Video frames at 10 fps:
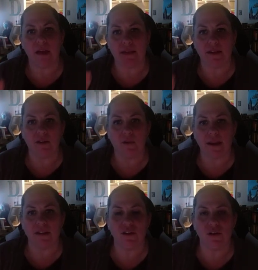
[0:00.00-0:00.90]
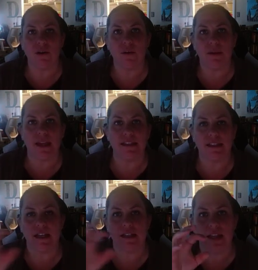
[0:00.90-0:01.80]
and they're going to
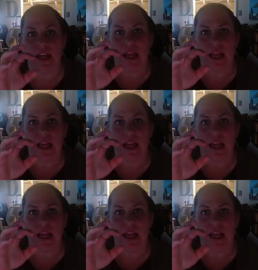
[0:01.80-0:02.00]
place it